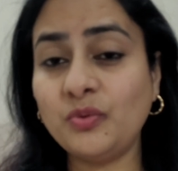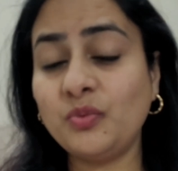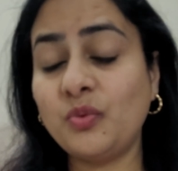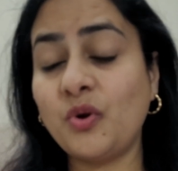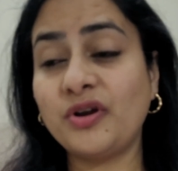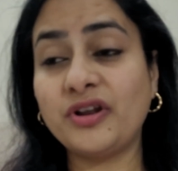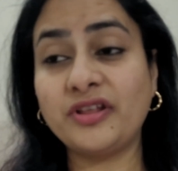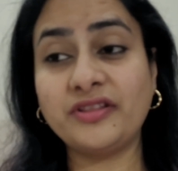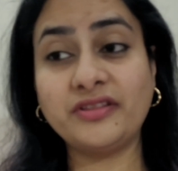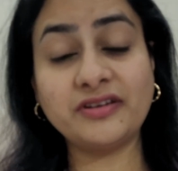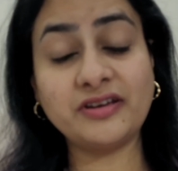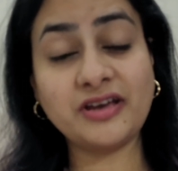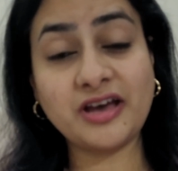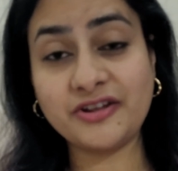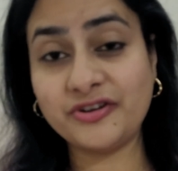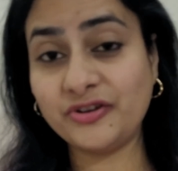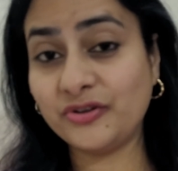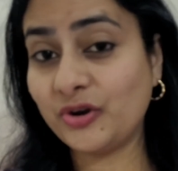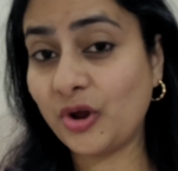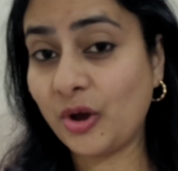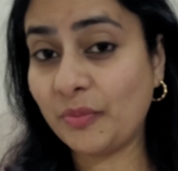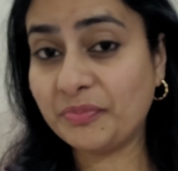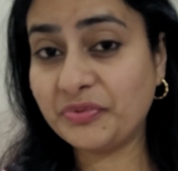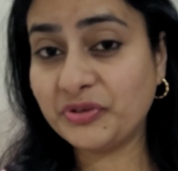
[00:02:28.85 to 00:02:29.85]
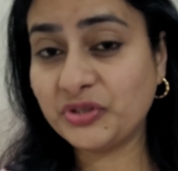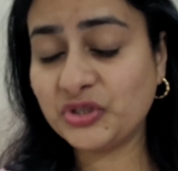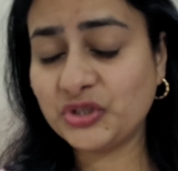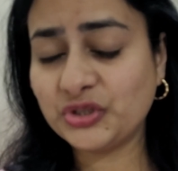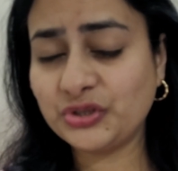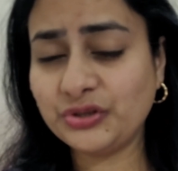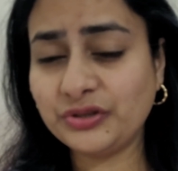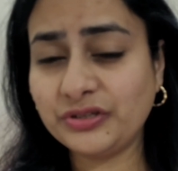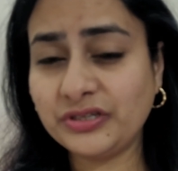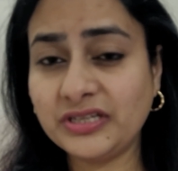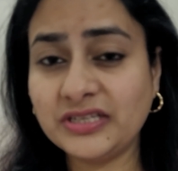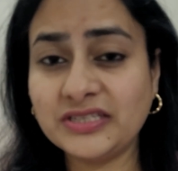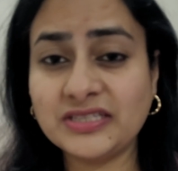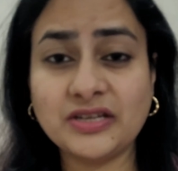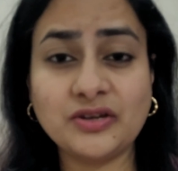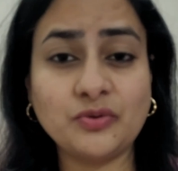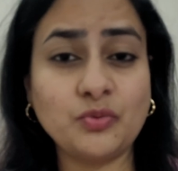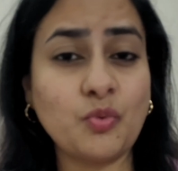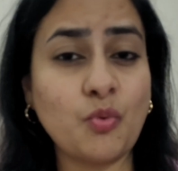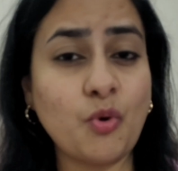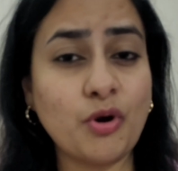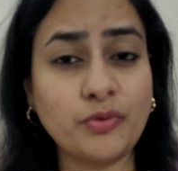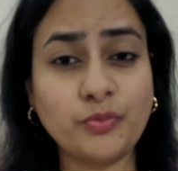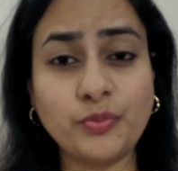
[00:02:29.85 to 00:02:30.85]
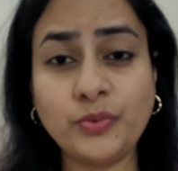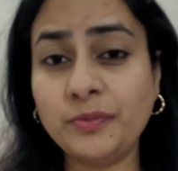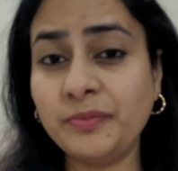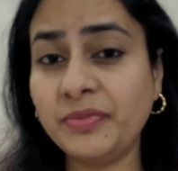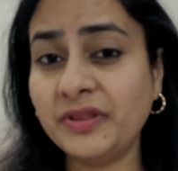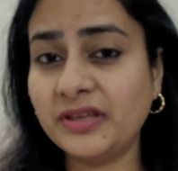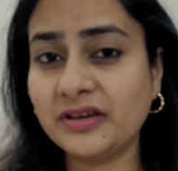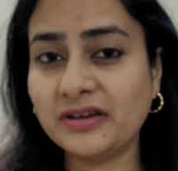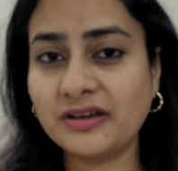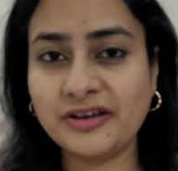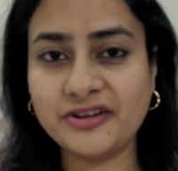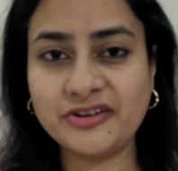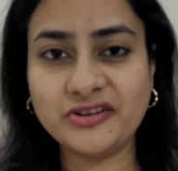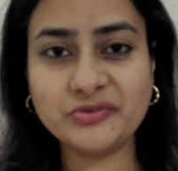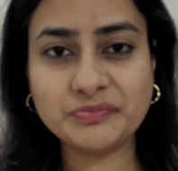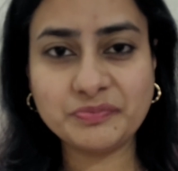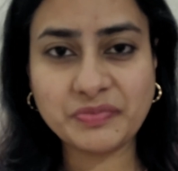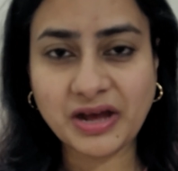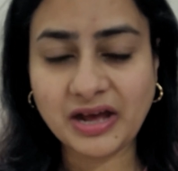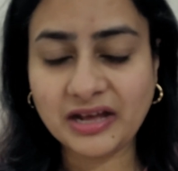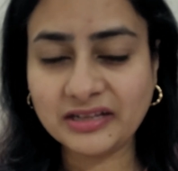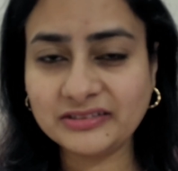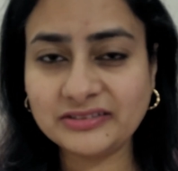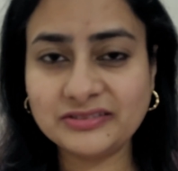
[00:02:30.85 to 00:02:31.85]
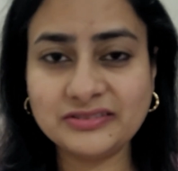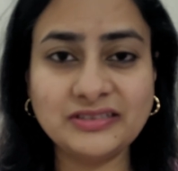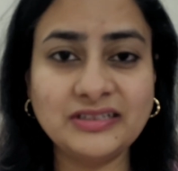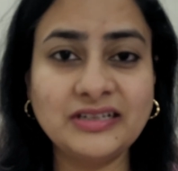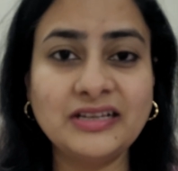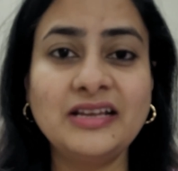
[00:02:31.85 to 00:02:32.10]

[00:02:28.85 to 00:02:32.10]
what are the career opportunities and what will be the career path